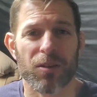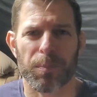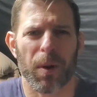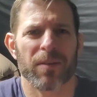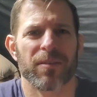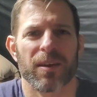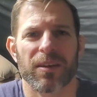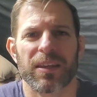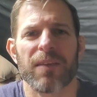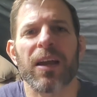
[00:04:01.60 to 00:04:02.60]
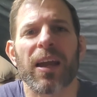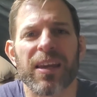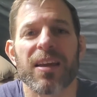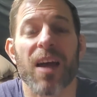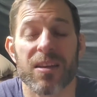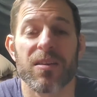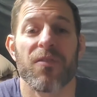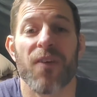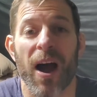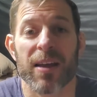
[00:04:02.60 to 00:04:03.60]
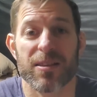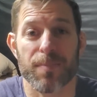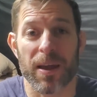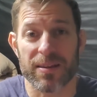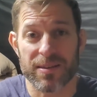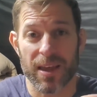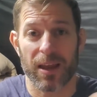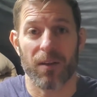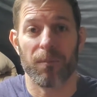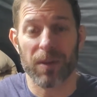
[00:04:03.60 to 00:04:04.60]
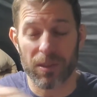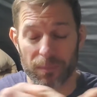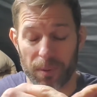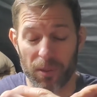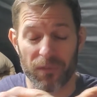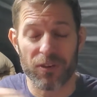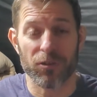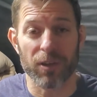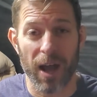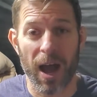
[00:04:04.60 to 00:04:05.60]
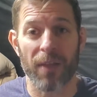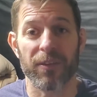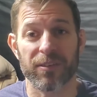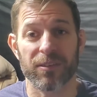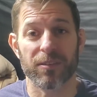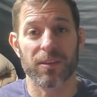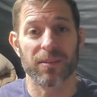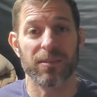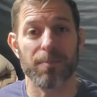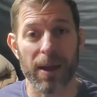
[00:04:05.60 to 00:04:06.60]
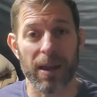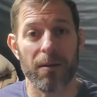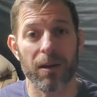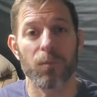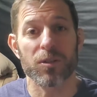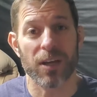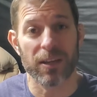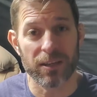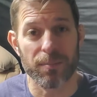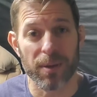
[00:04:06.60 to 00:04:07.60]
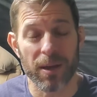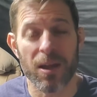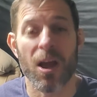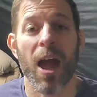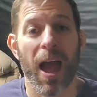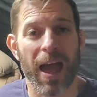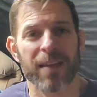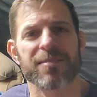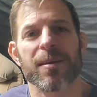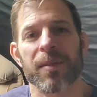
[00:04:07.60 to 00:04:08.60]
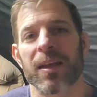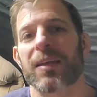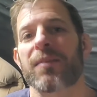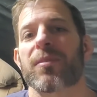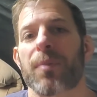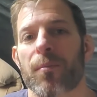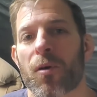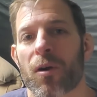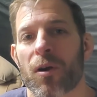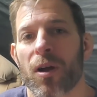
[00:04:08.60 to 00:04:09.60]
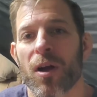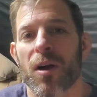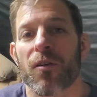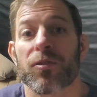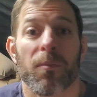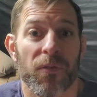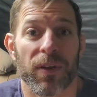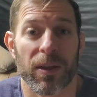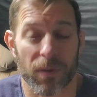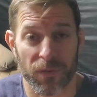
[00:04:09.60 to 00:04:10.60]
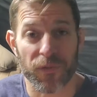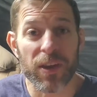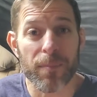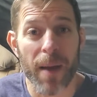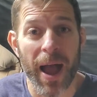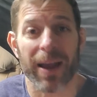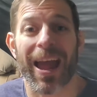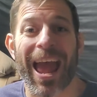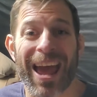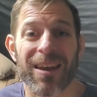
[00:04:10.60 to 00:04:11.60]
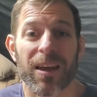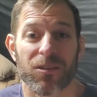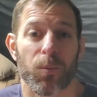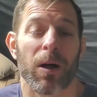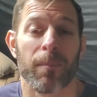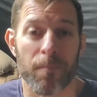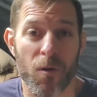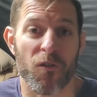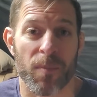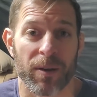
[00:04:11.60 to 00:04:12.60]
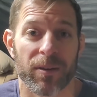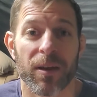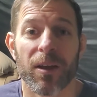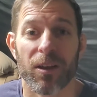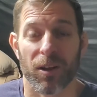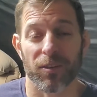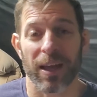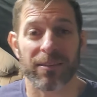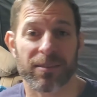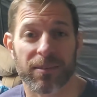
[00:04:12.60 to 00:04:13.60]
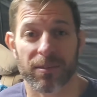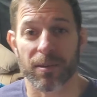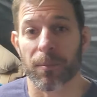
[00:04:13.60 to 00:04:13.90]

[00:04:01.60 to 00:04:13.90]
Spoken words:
but giving a kid a defined space, saying either both visually, this is my area in which I need to be, and something that gives a bit more either feedback and as well movement, because that's